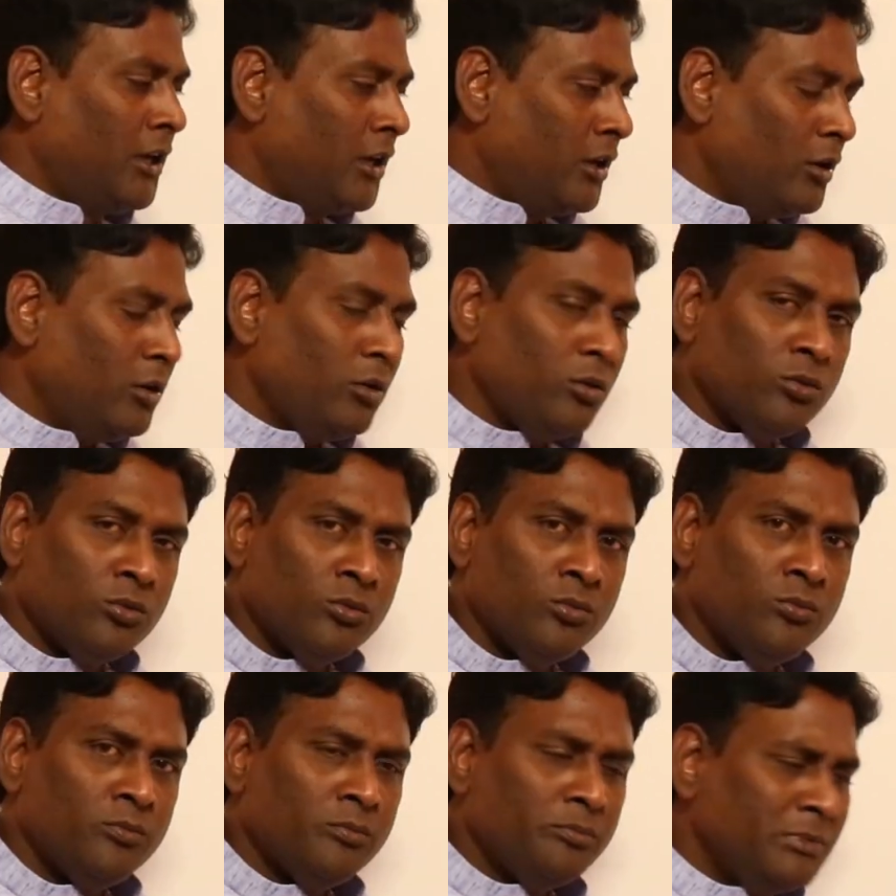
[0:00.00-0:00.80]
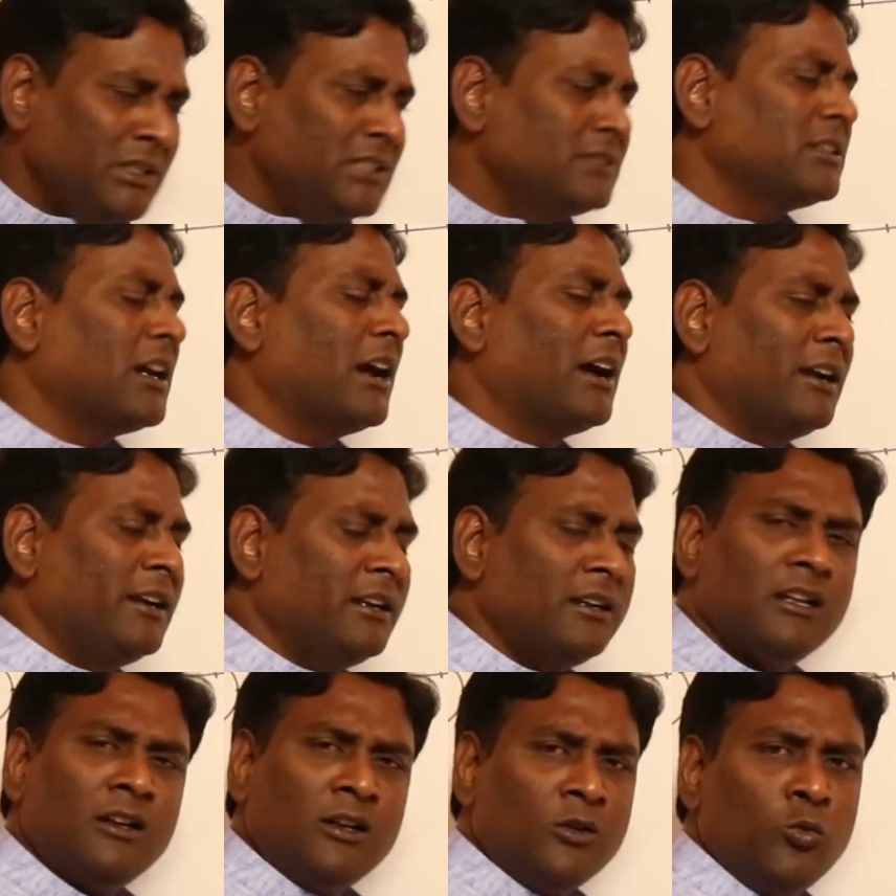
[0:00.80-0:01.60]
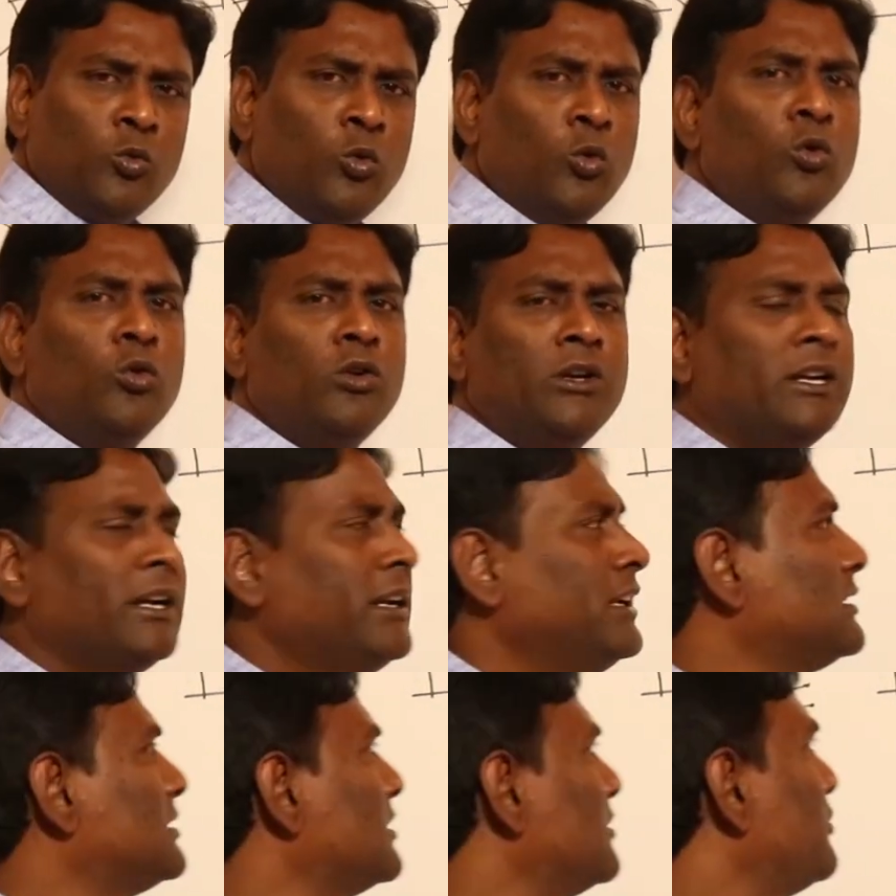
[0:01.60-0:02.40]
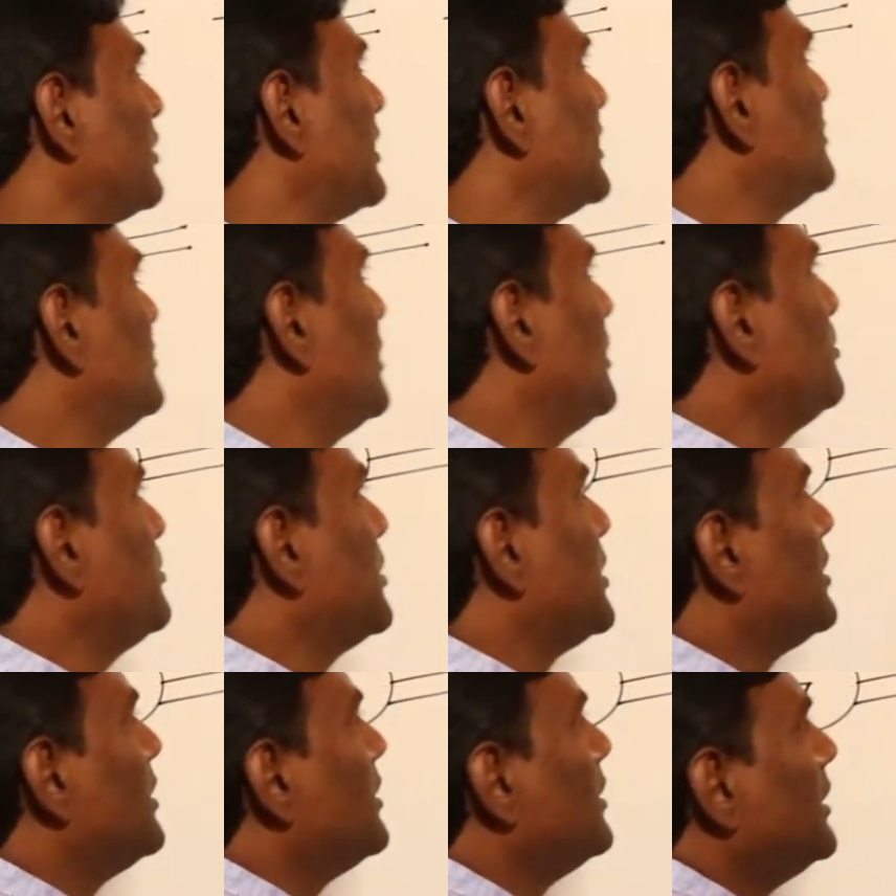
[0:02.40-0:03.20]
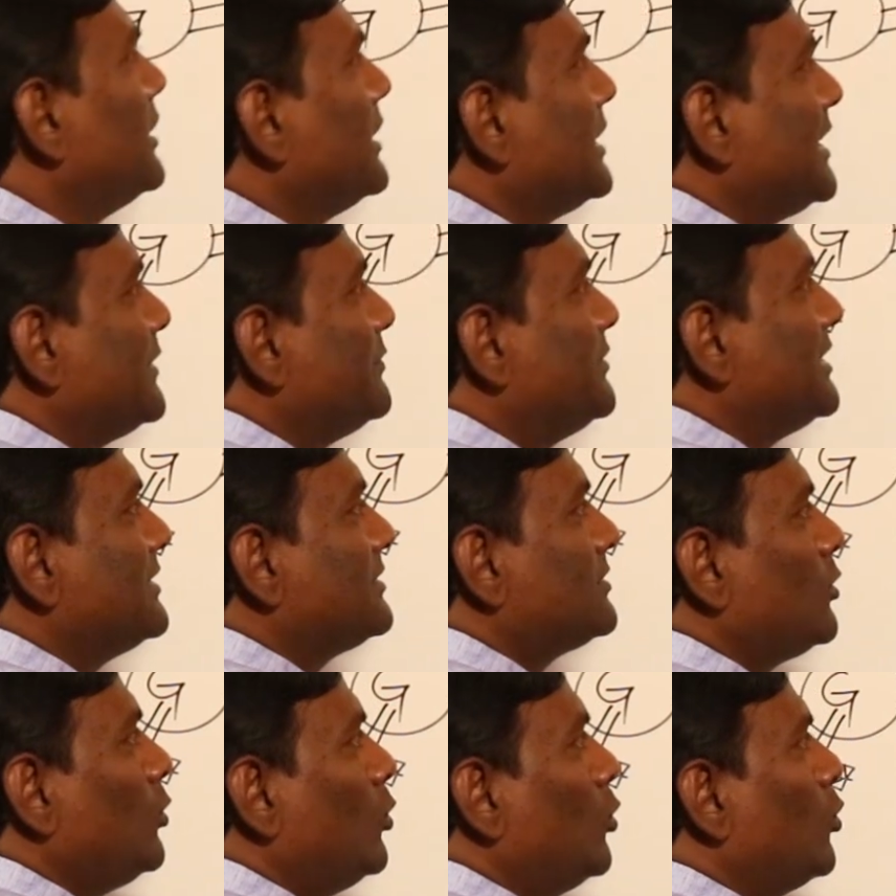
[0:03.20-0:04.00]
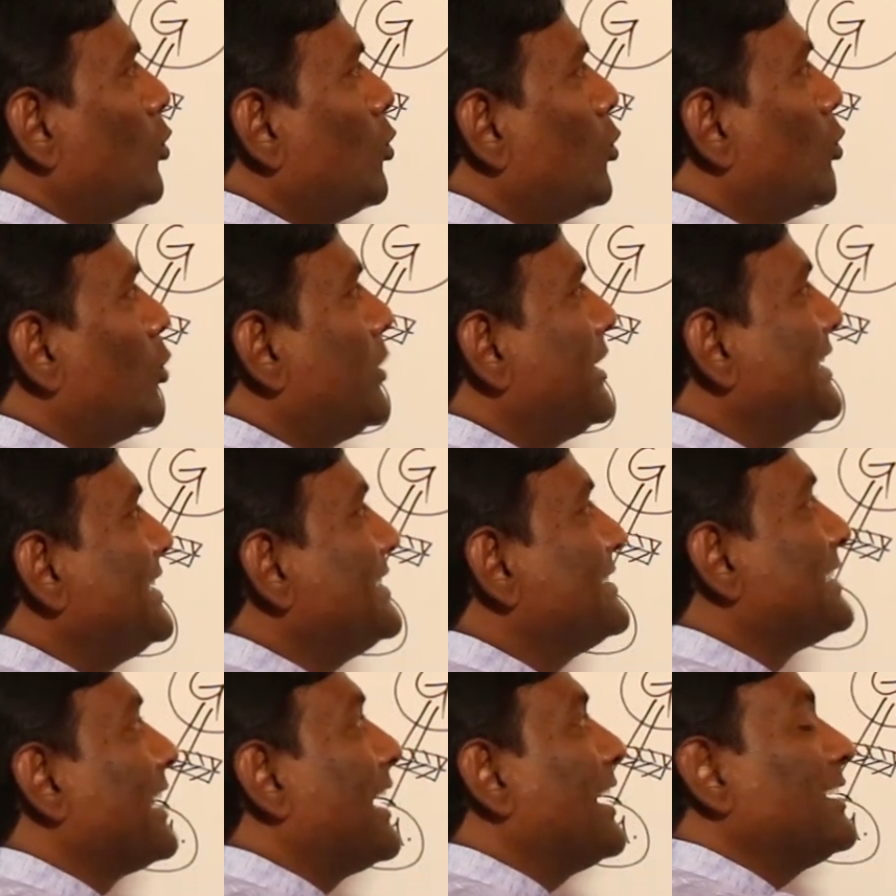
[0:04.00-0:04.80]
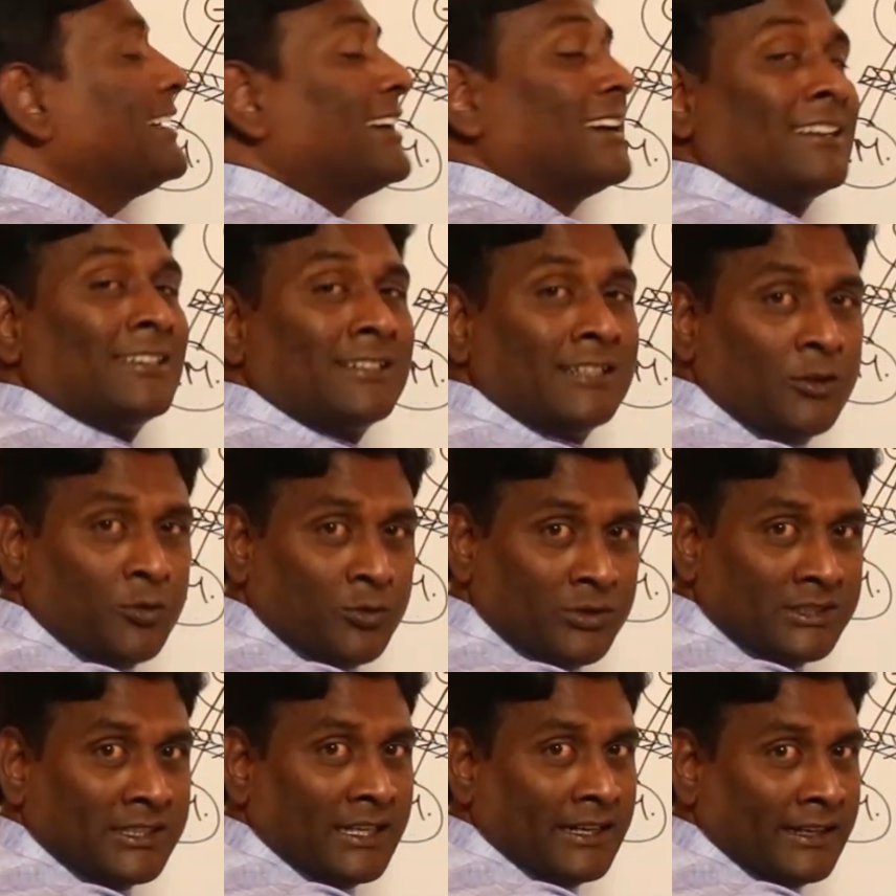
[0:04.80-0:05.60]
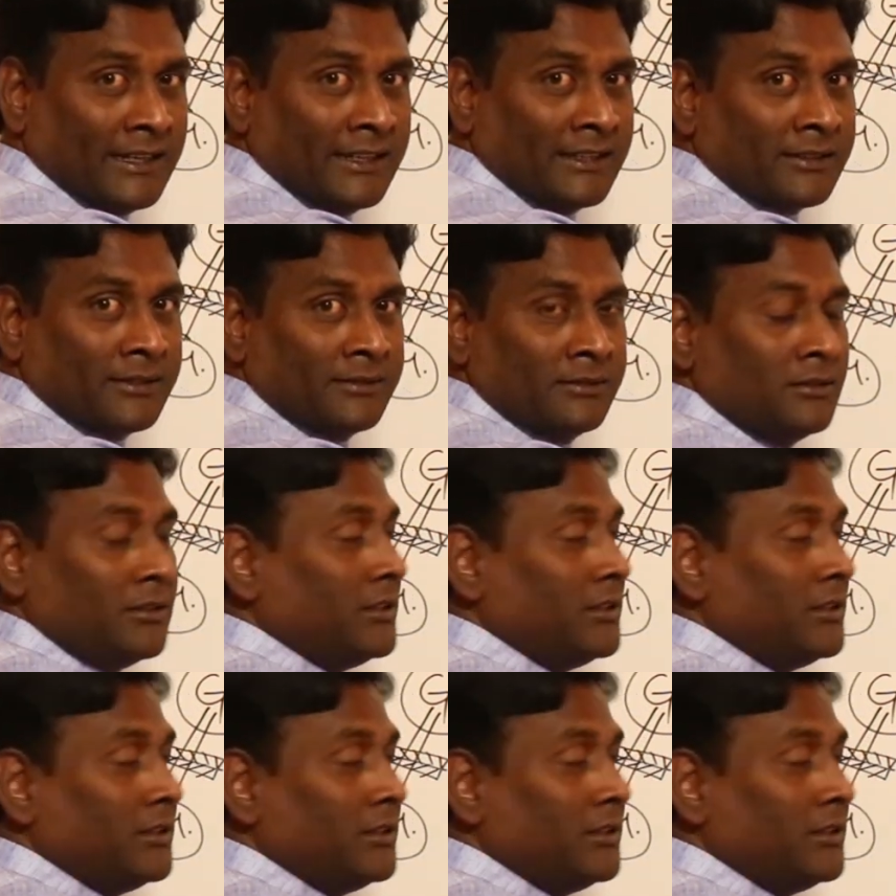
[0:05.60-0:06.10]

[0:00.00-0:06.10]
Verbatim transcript: Now, means under no load condition, for example, if this load is not connected to the generator,